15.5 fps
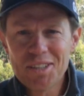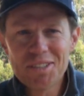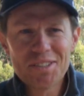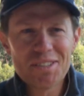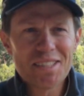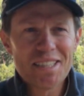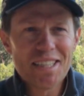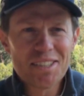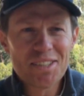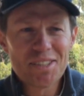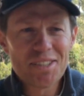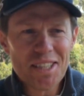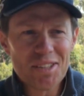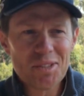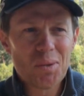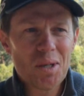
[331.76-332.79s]
so
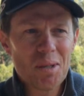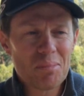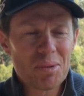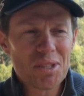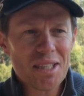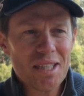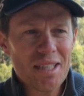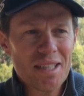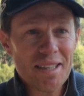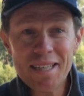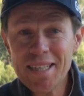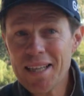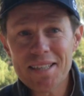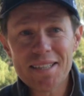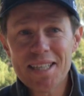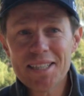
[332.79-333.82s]
it's, it's quite bizarre. And
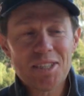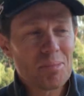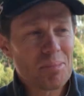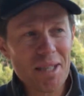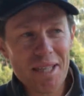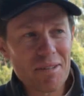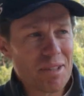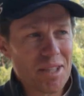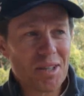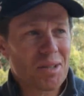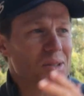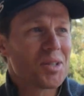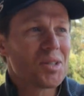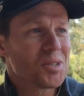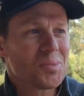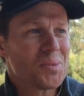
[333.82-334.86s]
then other days you play every
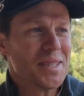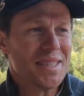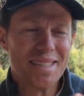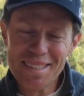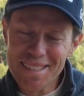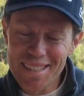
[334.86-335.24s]
hole crosswind.